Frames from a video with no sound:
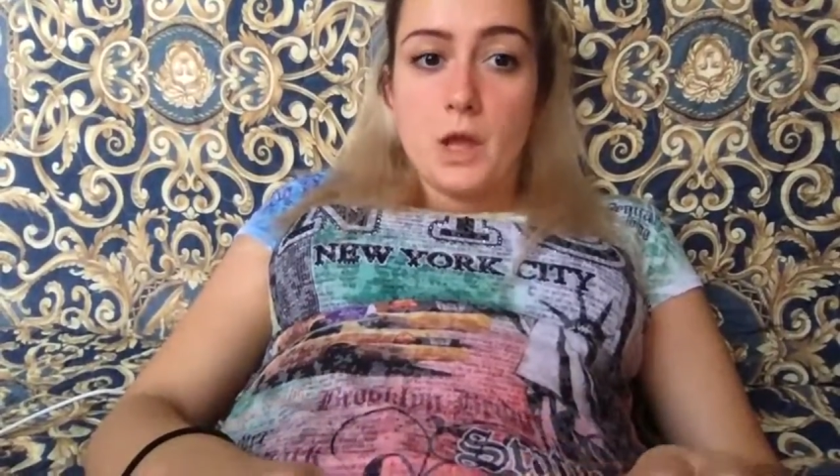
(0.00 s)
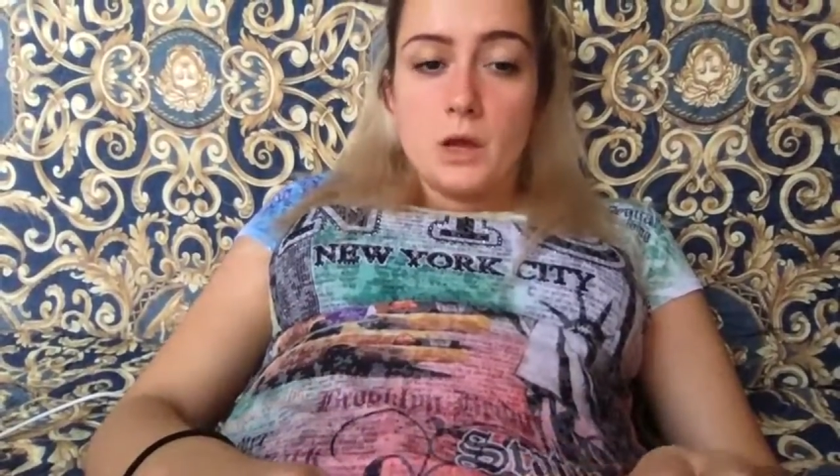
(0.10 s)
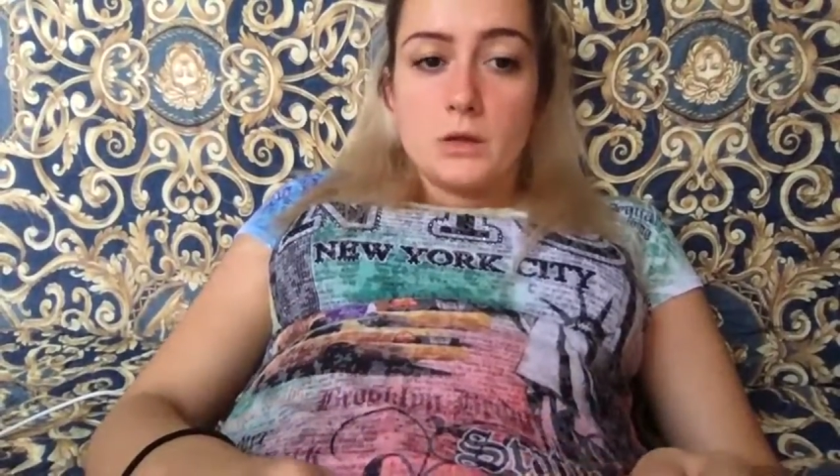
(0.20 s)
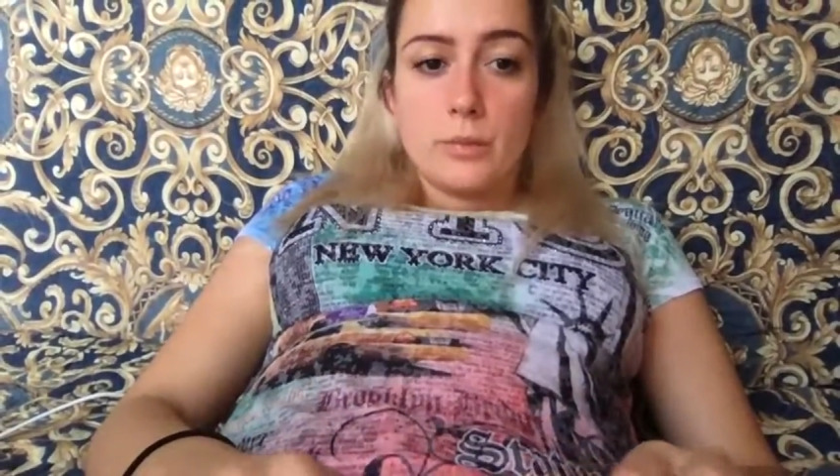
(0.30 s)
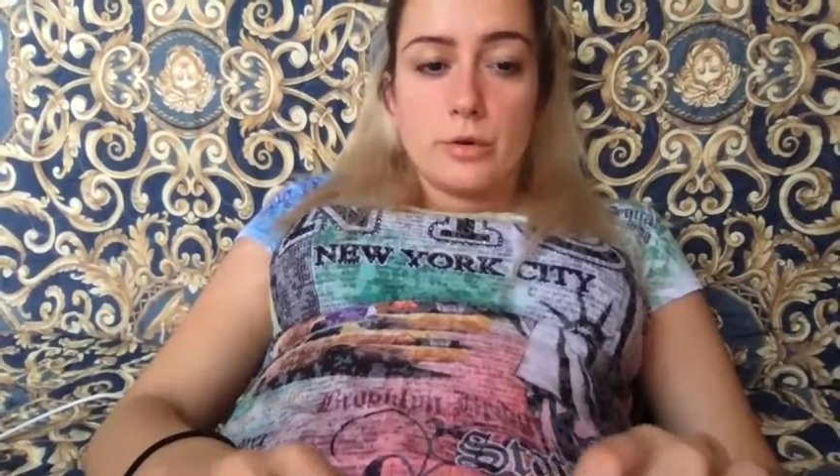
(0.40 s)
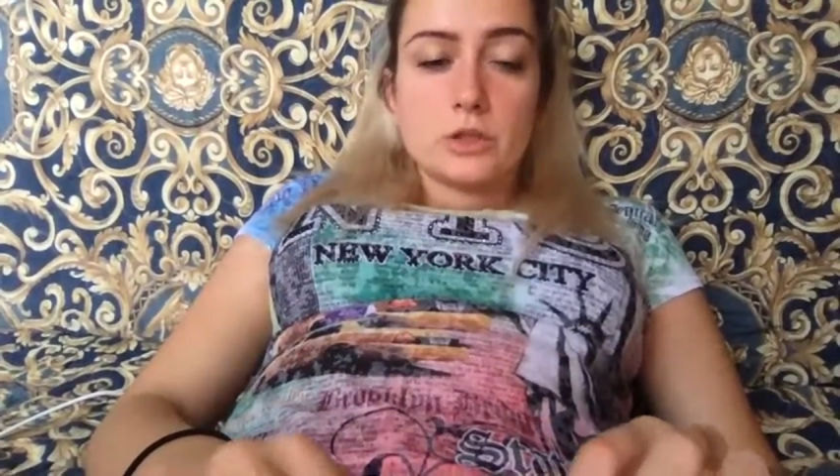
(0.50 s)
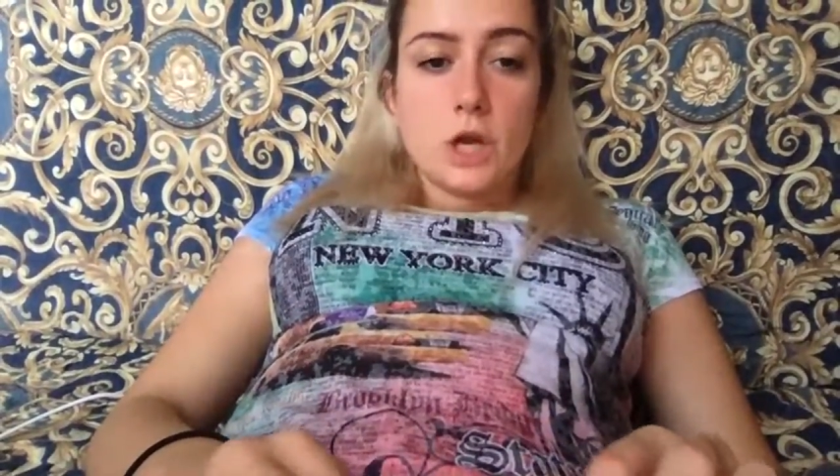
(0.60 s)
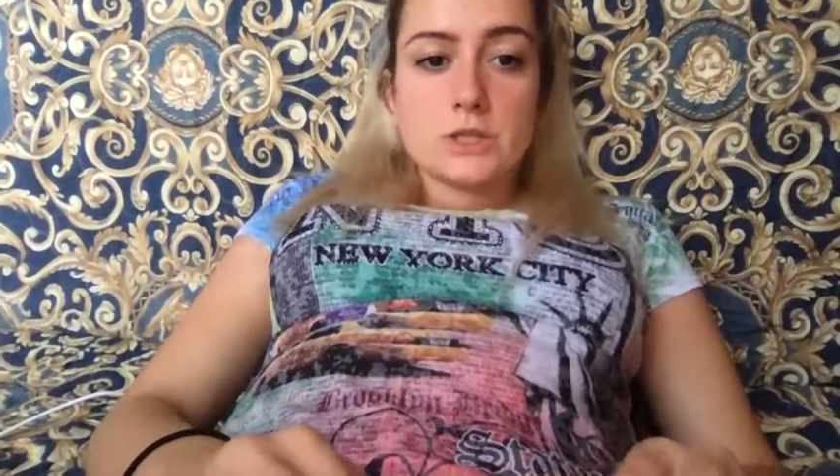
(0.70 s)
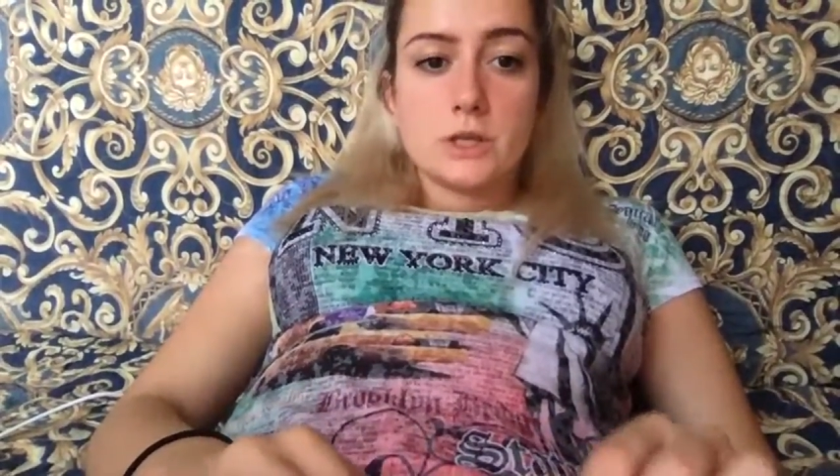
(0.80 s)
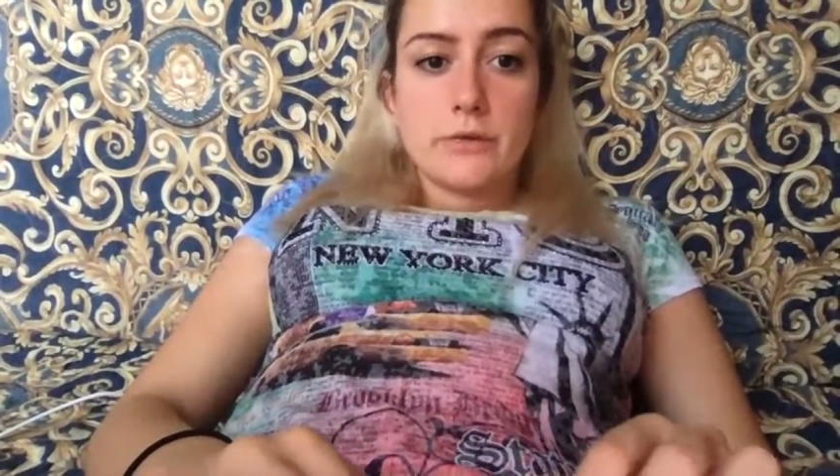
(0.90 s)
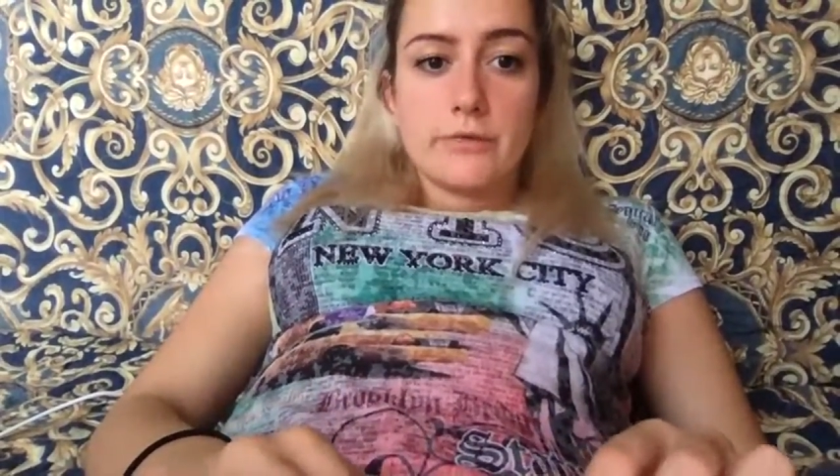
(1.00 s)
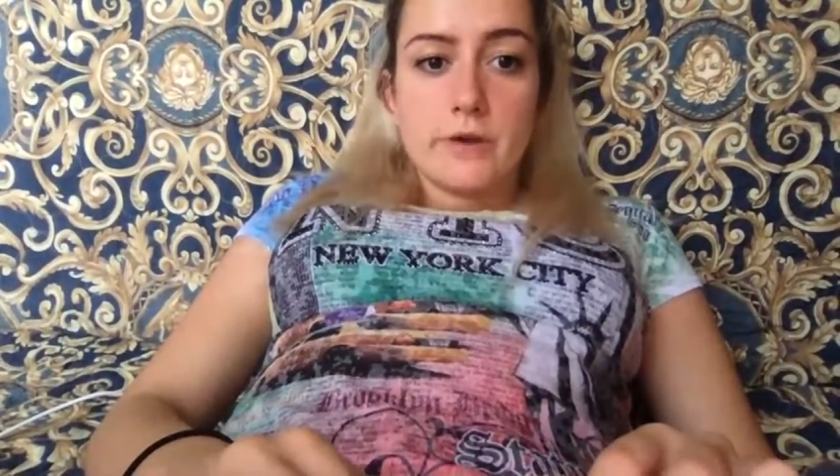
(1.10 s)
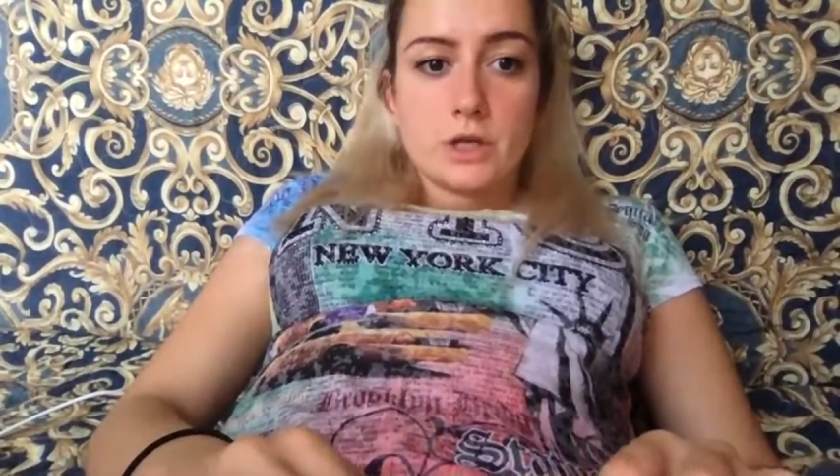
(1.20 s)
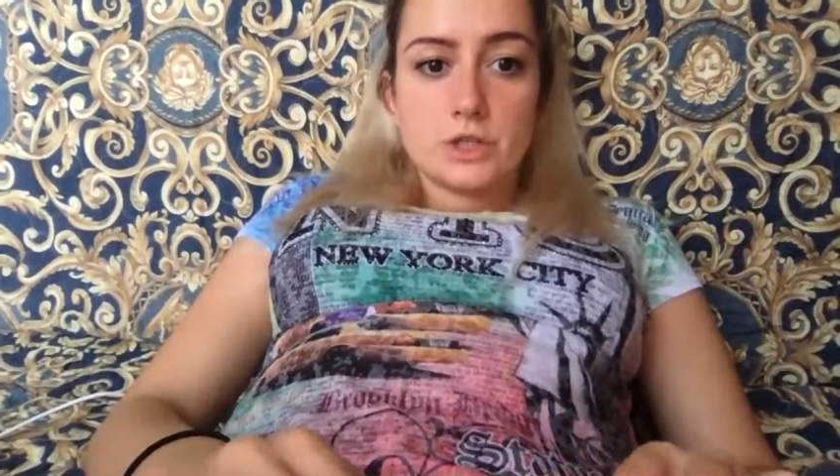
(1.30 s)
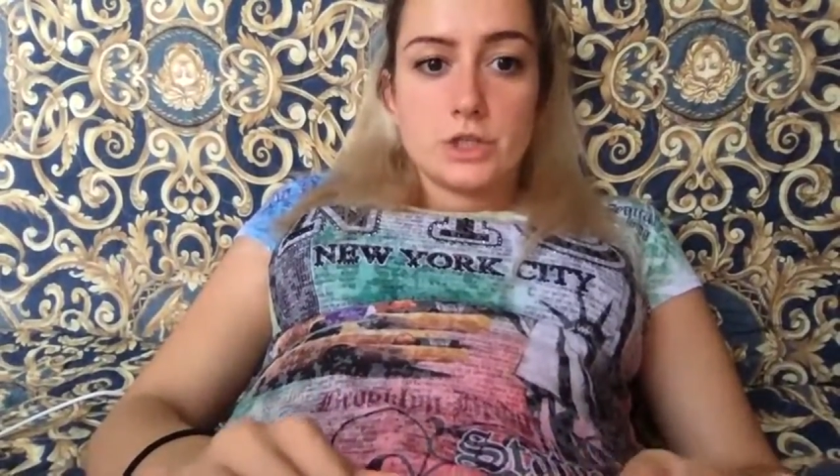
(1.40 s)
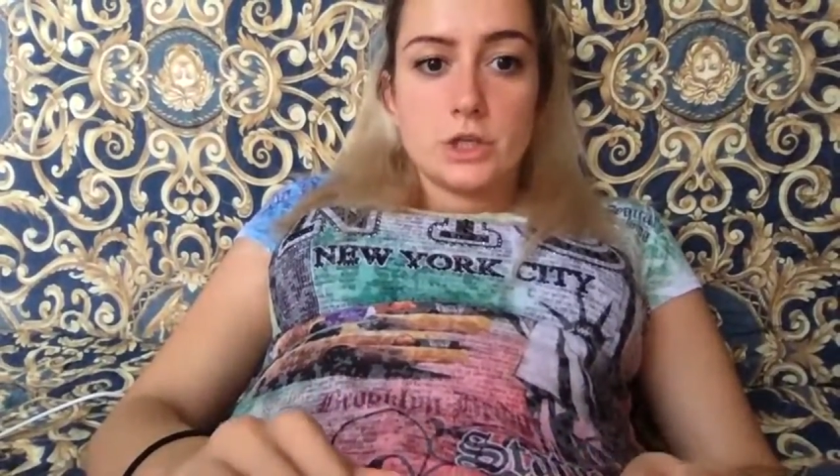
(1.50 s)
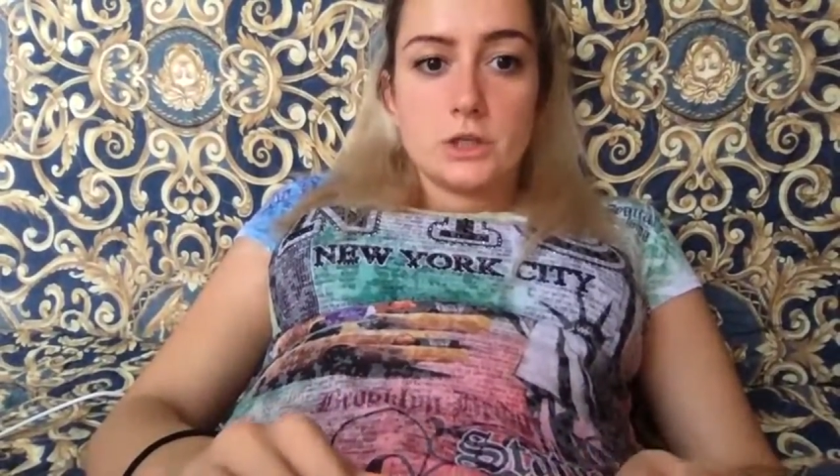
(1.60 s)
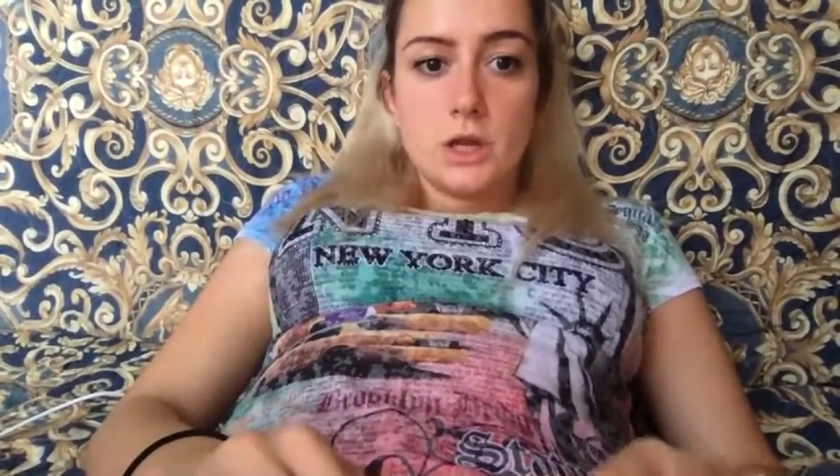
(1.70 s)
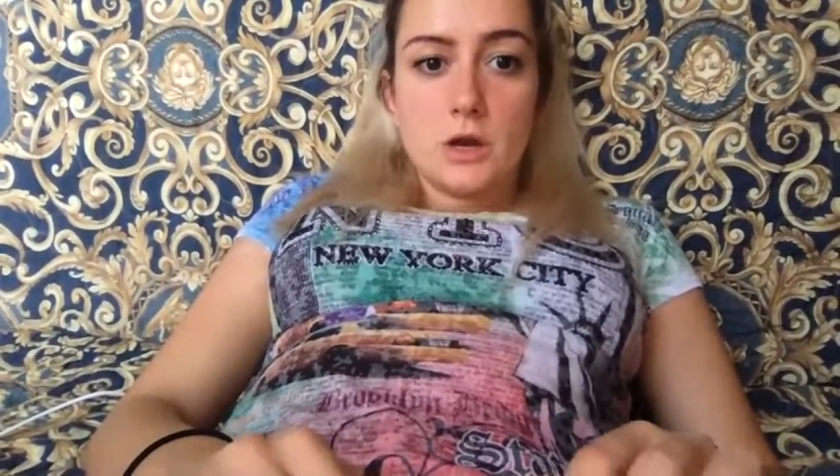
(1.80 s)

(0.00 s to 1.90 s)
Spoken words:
The prognostic function